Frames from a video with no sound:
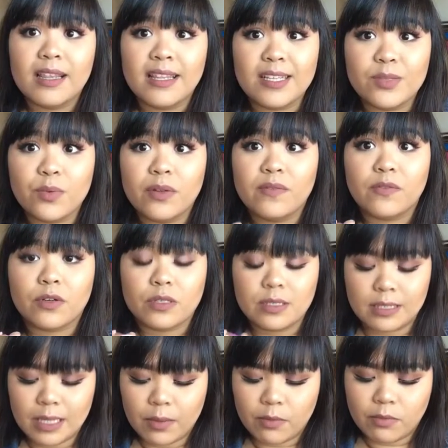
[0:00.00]
This one, for
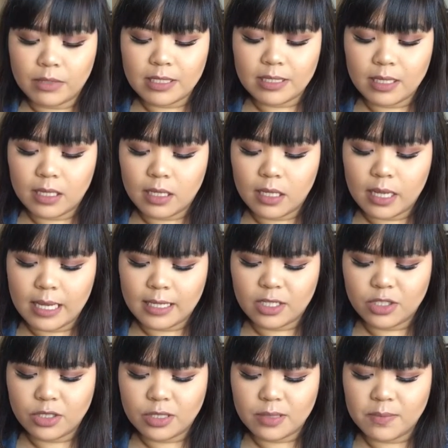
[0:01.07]
some reason,
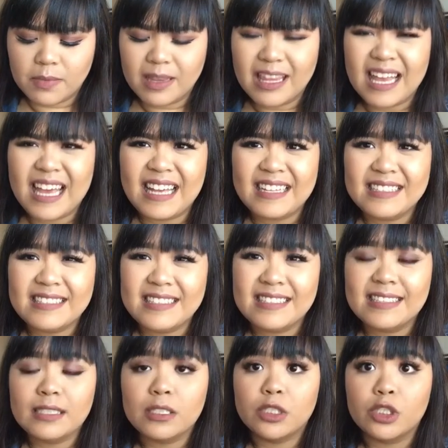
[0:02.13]
it just
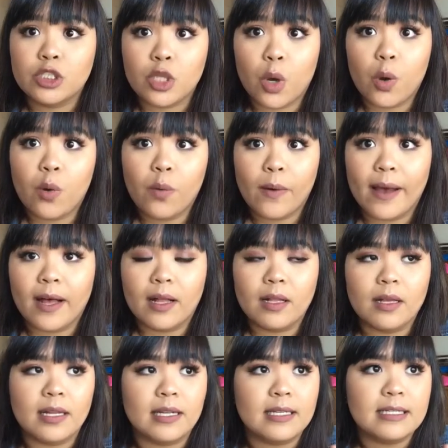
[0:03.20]
blends so
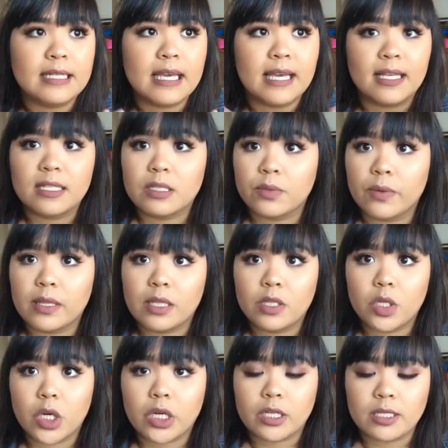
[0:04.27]
well and it takes away the
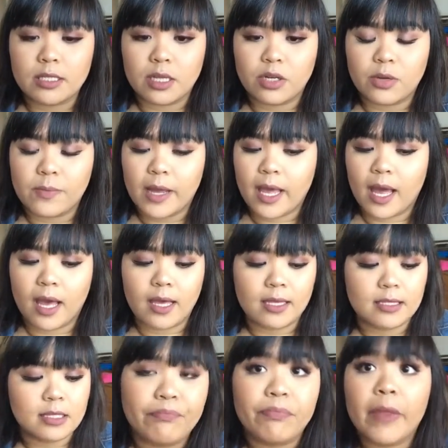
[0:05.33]
darkness under my
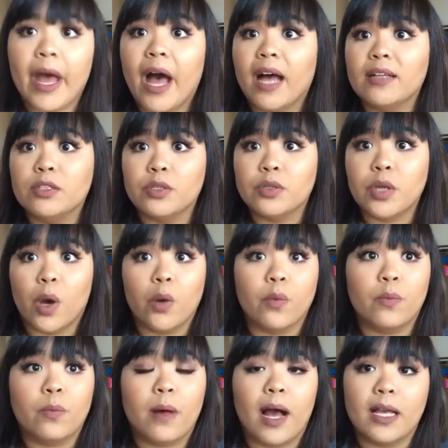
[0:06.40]
eyes. I don't know.
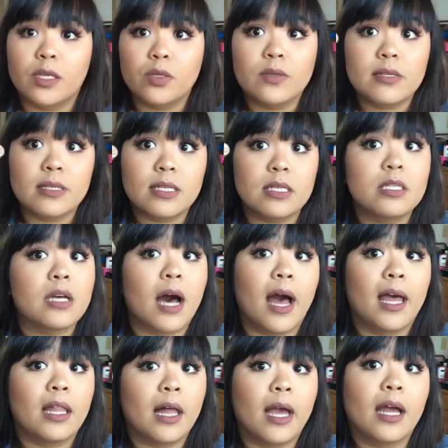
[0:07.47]
I use this to
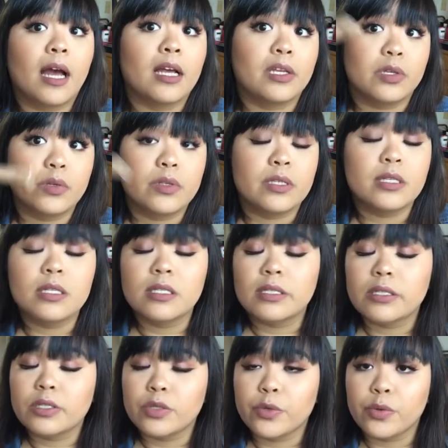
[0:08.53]
highlight. I use
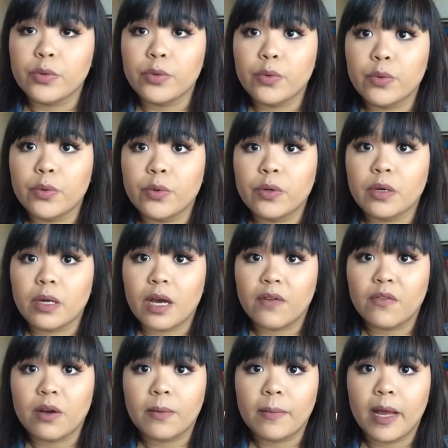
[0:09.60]
this to
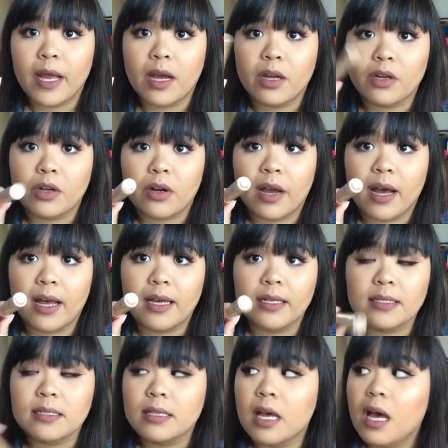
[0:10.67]
cover my under
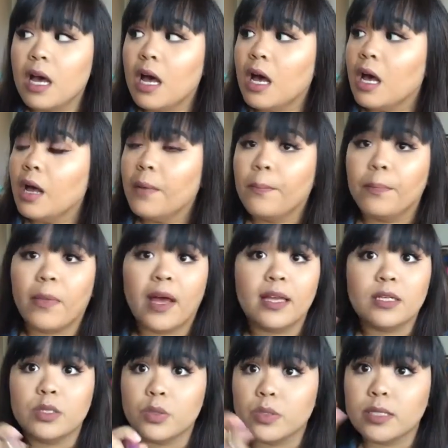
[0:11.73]
eyes. I
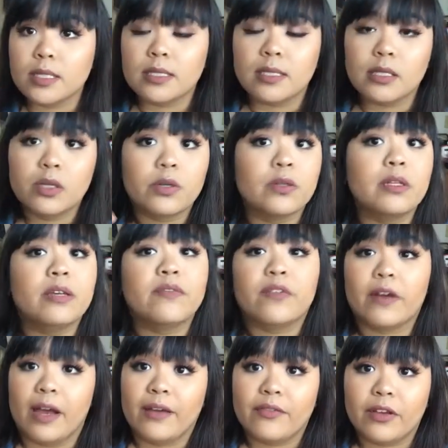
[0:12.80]
use this literally
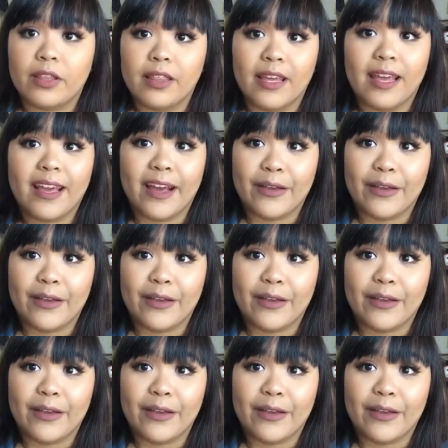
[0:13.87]
for everything.